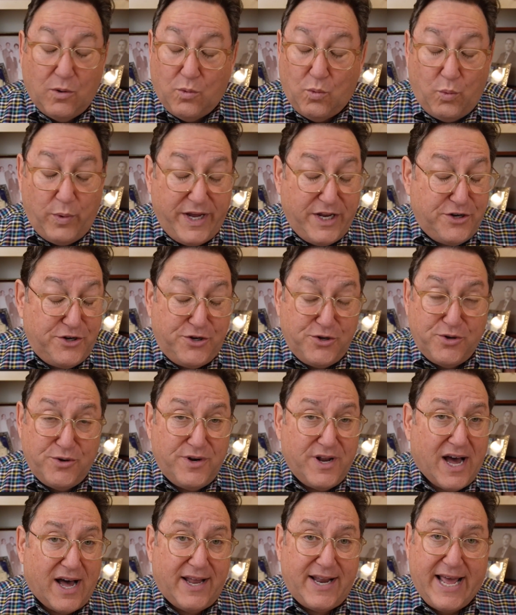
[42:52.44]
We do
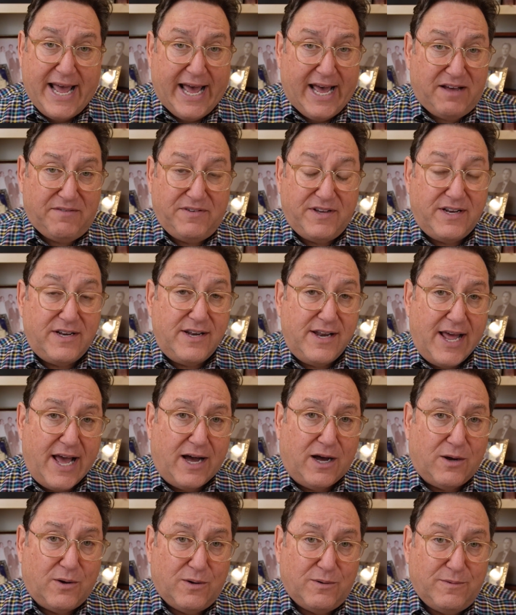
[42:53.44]
not have it
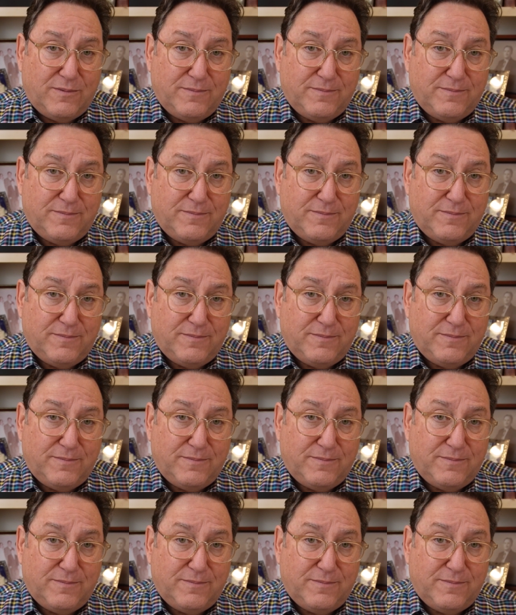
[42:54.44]
now,